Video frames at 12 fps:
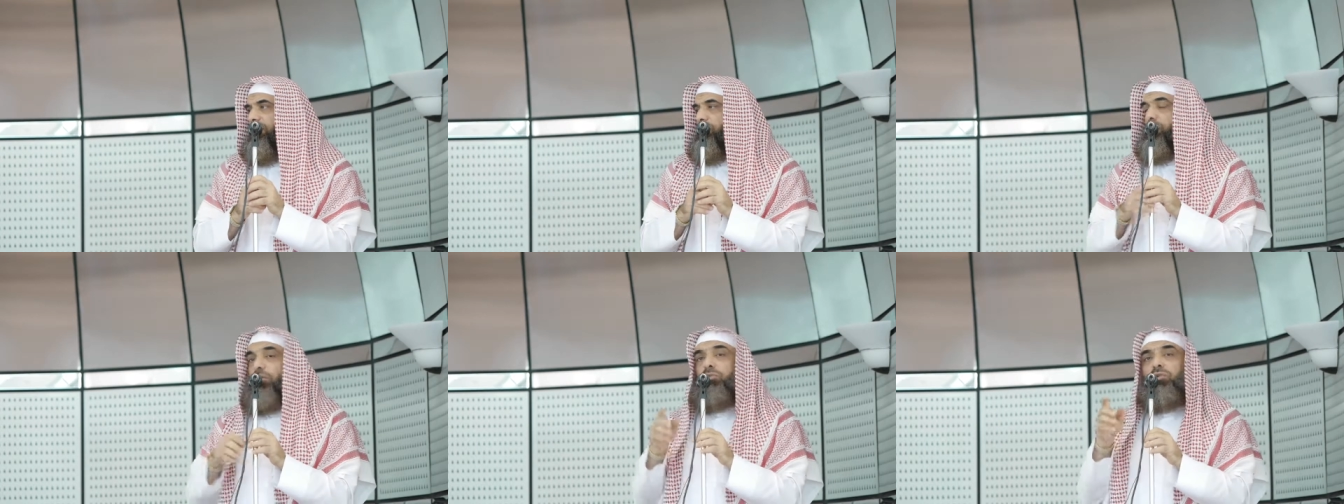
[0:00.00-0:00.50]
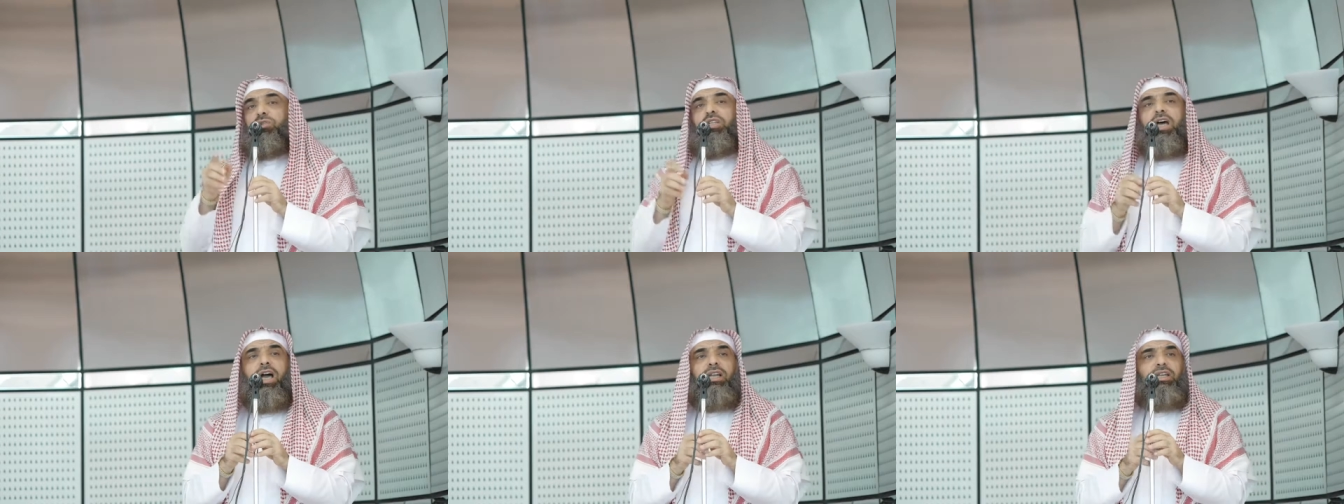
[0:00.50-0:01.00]
So
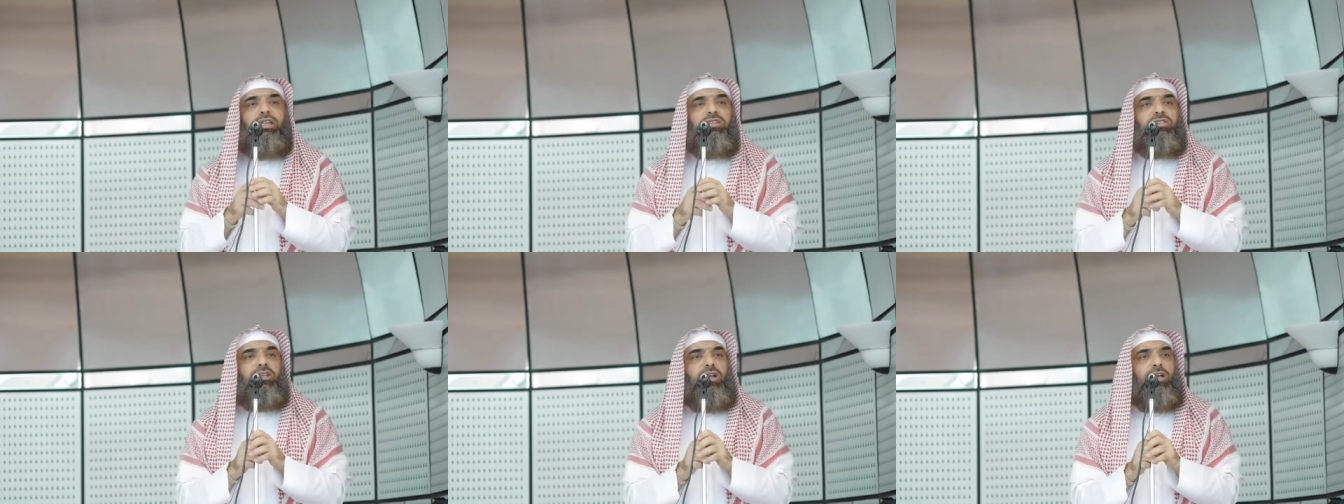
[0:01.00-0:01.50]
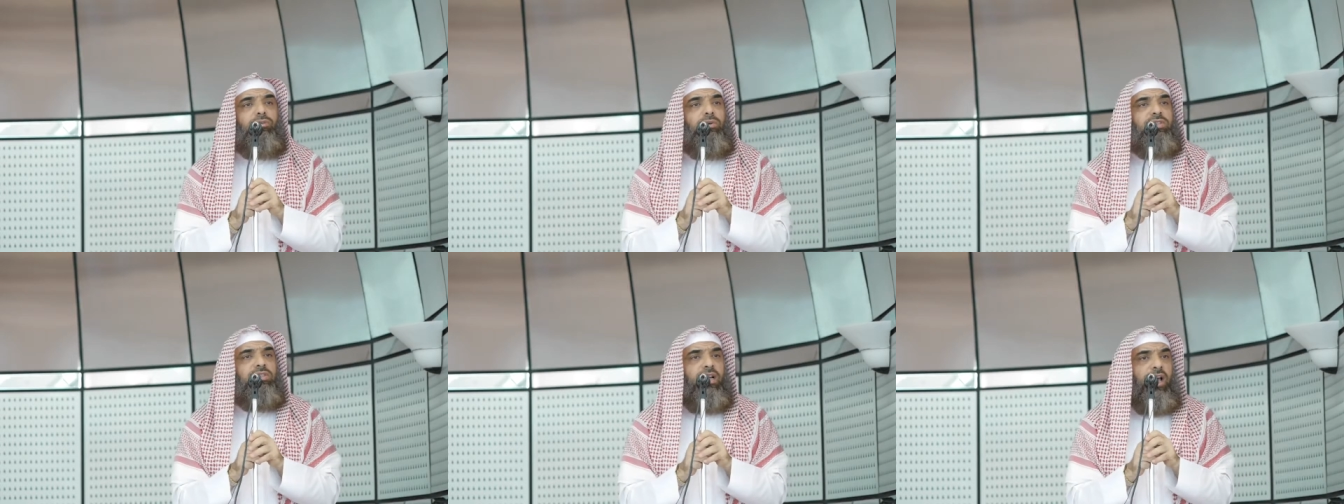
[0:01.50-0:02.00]
Musa alayhi salatu
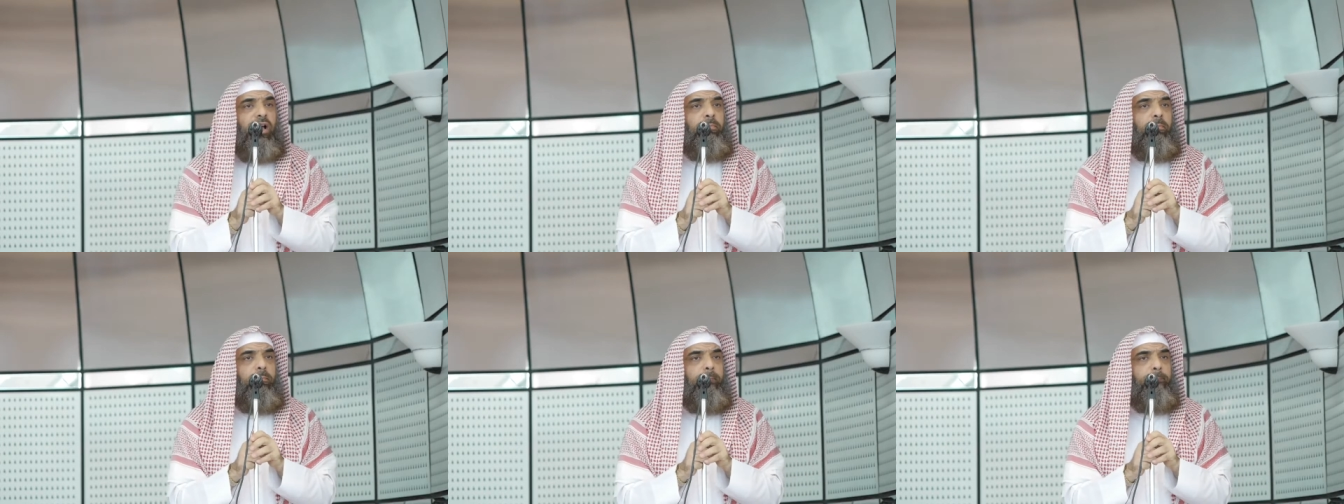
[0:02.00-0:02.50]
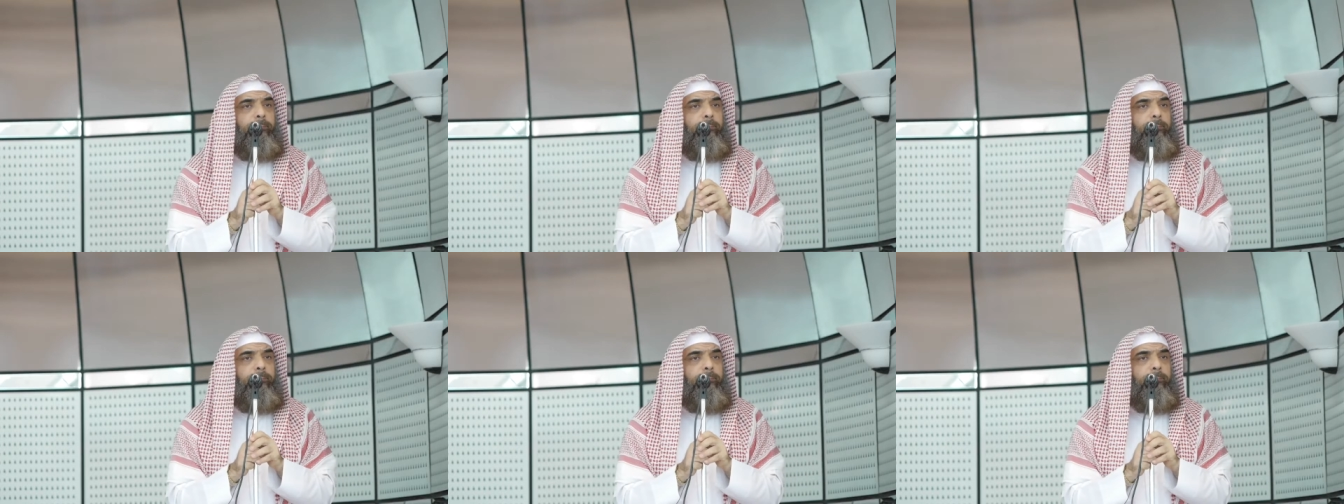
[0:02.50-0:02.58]
wasalam,